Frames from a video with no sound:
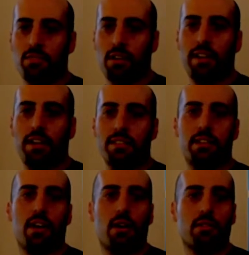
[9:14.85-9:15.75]
you're not allowed to
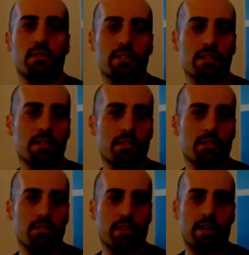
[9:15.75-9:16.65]
say no.
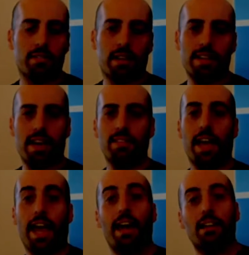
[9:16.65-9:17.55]
You're allowed to say yes
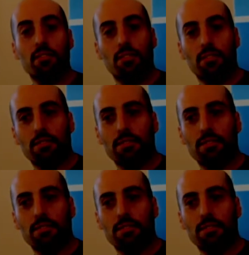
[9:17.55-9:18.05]
and,